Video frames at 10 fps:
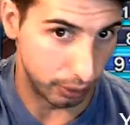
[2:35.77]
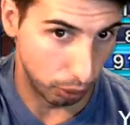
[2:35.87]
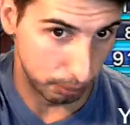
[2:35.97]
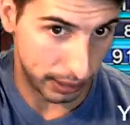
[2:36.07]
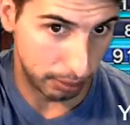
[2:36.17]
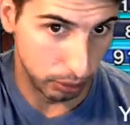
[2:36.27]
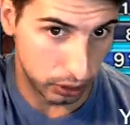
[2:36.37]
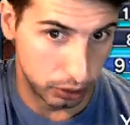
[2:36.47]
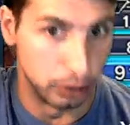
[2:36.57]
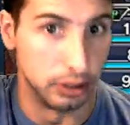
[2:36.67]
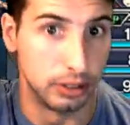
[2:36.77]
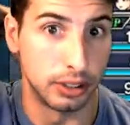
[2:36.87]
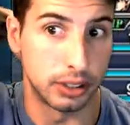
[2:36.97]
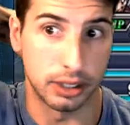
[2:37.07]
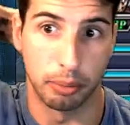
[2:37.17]
will be able to do
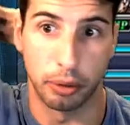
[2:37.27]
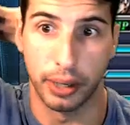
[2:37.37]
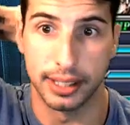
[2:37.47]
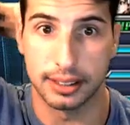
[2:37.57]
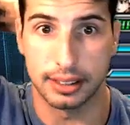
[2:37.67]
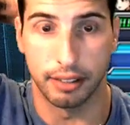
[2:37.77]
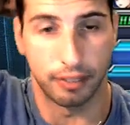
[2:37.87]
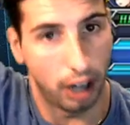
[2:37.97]
some great stuff.